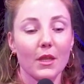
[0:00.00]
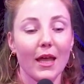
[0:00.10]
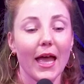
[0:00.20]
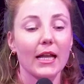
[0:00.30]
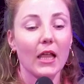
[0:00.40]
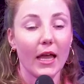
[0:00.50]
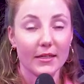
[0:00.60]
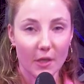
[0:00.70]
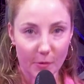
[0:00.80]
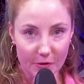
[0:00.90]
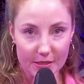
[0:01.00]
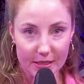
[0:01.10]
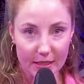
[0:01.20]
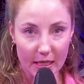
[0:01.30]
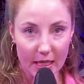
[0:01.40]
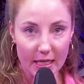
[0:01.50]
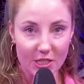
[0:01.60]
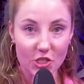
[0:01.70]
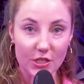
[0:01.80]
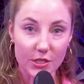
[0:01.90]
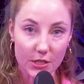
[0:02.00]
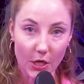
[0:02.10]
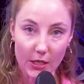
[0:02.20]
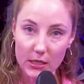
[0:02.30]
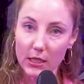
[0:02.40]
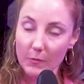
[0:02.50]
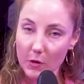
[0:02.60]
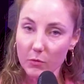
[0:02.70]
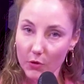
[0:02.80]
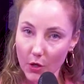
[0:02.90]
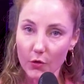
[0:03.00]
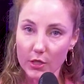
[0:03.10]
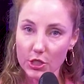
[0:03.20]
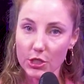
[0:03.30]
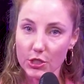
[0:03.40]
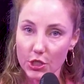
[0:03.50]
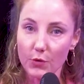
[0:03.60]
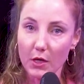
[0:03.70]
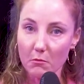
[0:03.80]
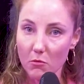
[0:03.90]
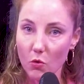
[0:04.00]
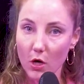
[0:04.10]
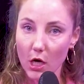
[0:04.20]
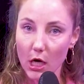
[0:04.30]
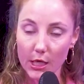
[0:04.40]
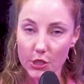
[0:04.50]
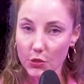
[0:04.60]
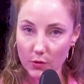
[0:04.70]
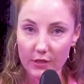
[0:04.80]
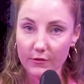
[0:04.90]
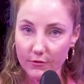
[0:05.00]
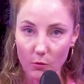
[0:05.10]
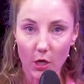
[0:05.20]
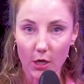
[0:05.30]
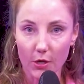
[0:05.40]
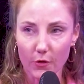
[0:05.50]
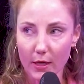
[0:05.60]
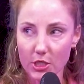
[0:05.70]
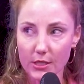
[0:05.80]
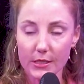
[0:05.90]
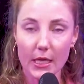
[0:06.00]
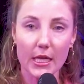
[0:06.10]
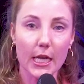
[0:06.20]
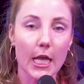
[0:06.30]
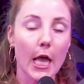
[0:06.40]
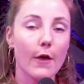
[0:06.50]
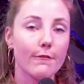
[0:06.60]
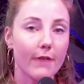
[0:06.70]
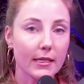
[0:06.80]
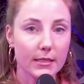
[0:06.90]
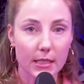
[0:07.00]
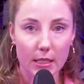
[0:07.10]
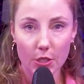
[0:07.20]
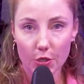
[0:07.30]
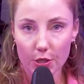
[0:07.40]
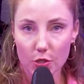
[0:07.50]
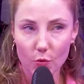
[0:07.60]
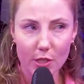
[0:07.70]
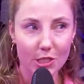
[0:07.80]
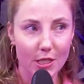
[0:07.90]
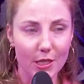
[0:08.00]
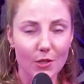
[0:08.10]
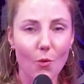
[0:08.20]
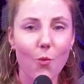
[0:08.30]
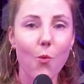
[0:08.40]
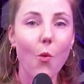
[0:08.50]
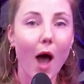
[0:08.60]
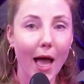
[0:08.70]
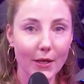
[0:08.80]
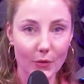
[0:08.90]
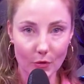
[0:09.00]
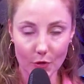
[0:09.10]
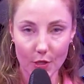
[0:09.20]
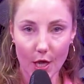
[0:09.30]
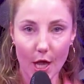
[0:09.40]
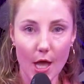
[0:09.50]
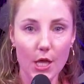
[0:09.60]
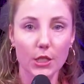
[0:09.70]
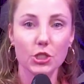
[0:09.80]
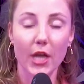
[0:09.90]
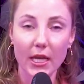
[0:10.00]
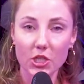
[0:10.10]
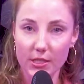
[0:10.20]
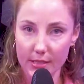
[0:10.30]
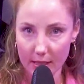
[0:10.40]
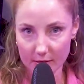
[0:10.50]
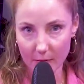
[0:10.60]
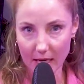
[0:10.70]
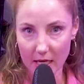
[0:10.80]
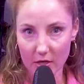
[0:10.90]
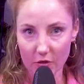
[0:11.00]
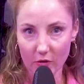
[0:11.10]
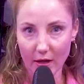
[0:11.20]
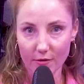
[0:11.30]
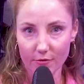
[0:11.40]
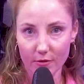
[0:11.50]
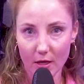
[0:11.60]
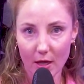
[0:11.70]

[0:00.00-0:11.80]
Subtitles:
had a client tell me recently that she's starting to let people know that she's doing more intuitive work or that she's investing in her intuition and the wild changes that it's making in her life.